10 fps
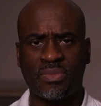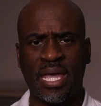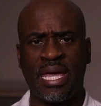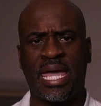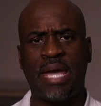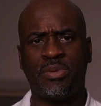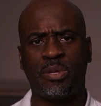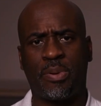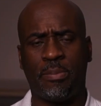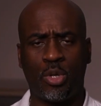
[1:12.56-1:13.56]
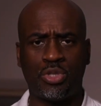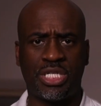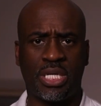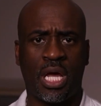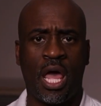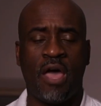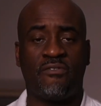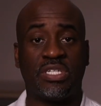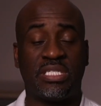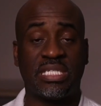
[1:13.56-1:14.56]
it came with a promotion
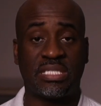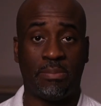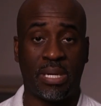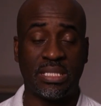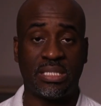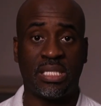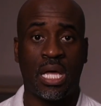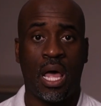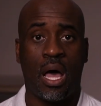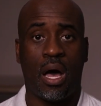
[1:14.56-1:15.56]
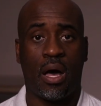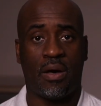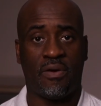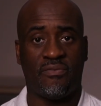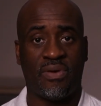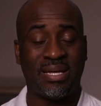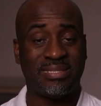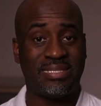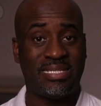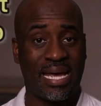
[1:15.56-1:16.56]
for 6 months of
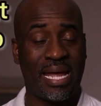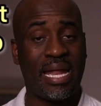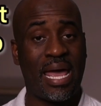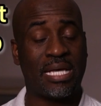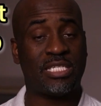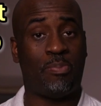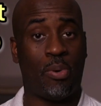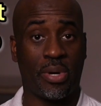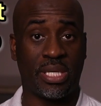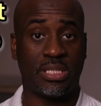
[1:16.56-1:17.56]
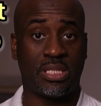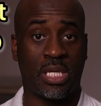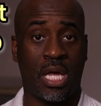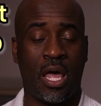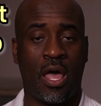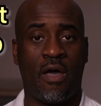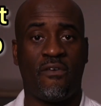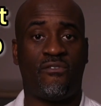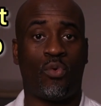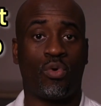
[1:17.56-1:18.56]
10x points
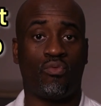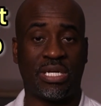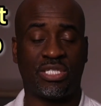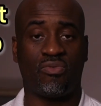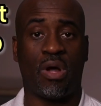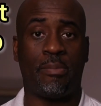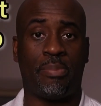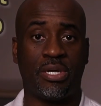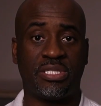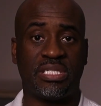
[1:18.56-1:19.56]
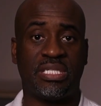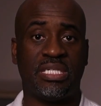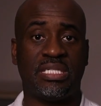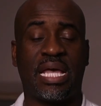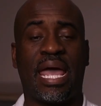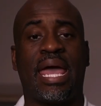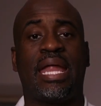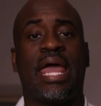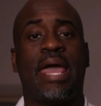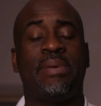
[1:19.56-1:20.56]
for restaurant purchases
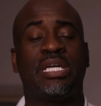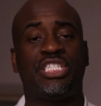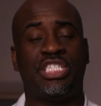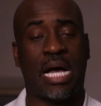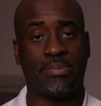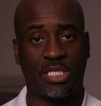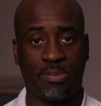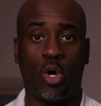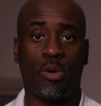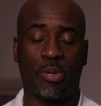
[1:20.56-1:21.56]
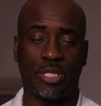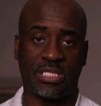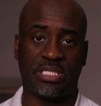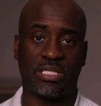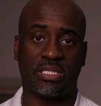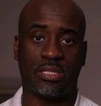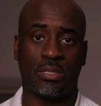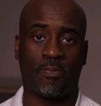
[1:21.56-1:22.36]
and Amex Shop small purchases.